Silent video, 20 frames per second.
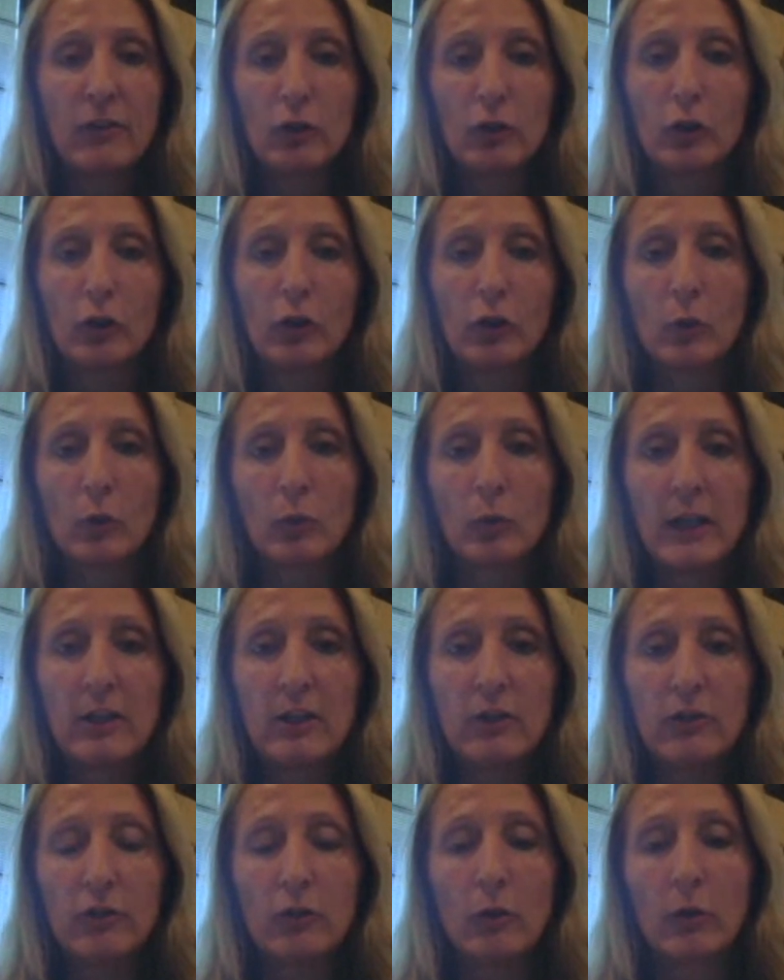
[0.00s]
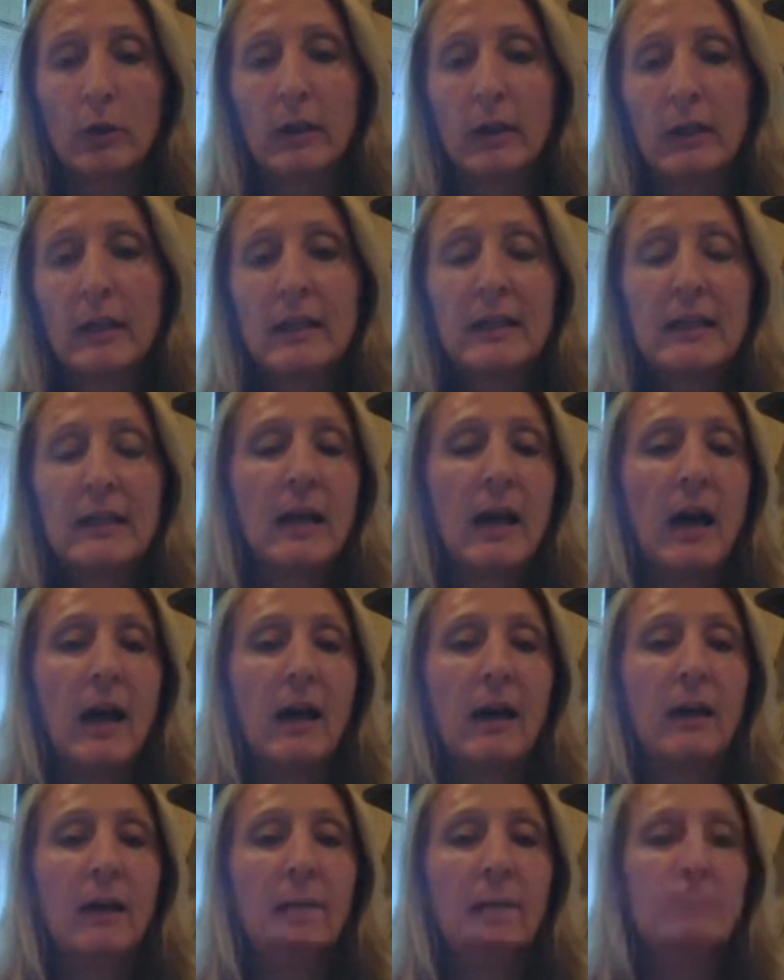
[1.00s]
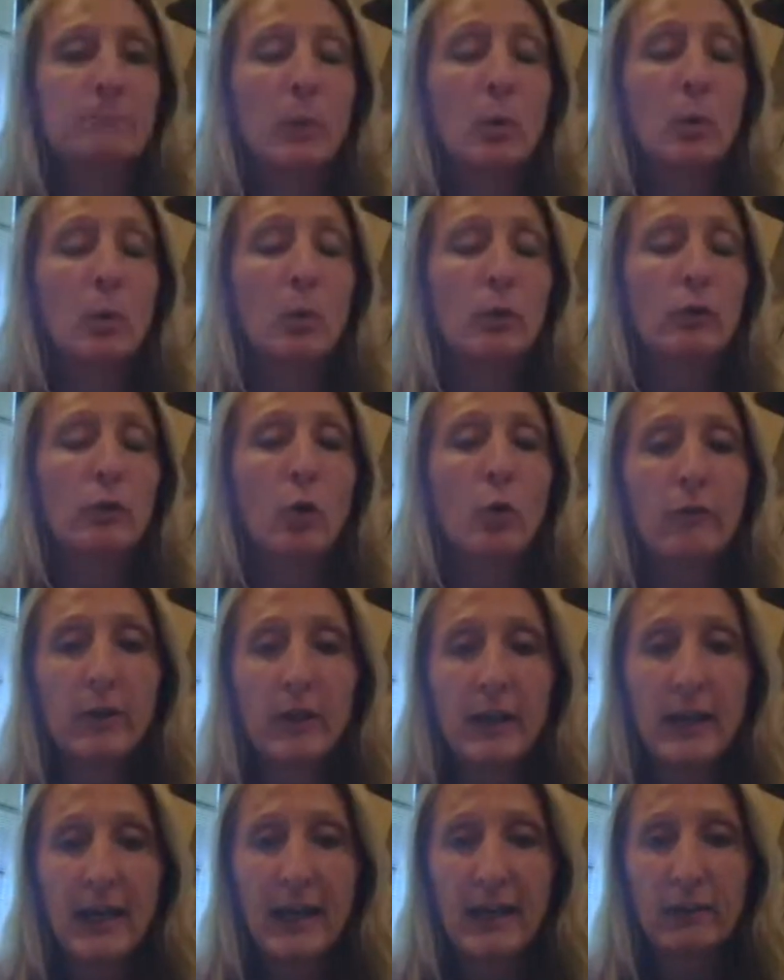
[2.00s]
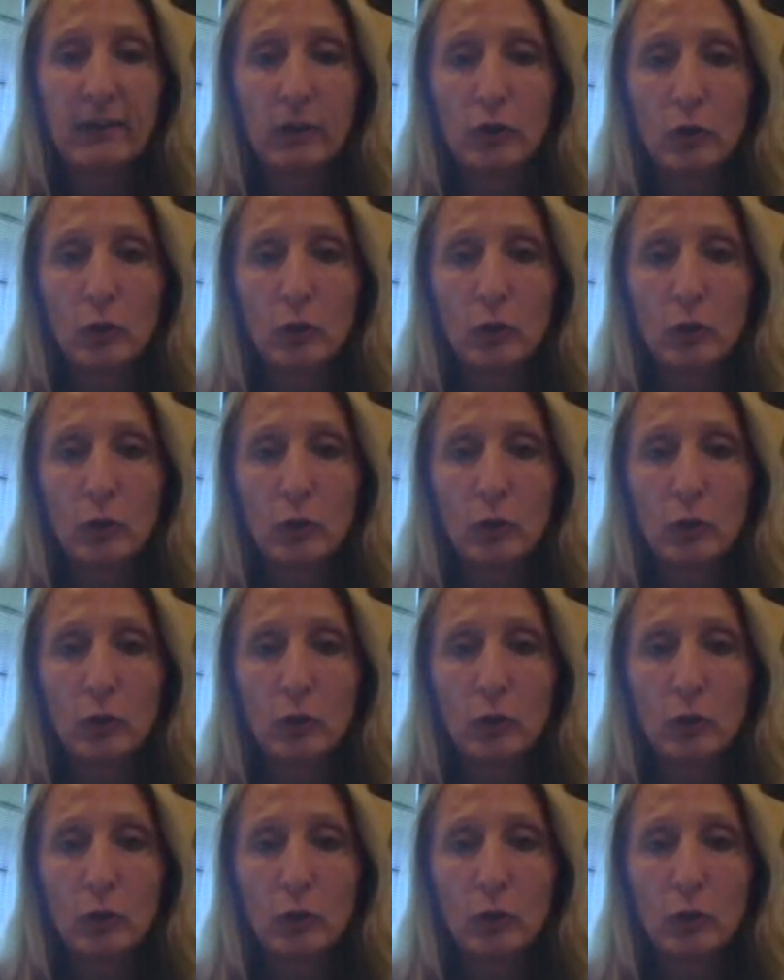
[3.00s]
and you're going to raise your poles overhead to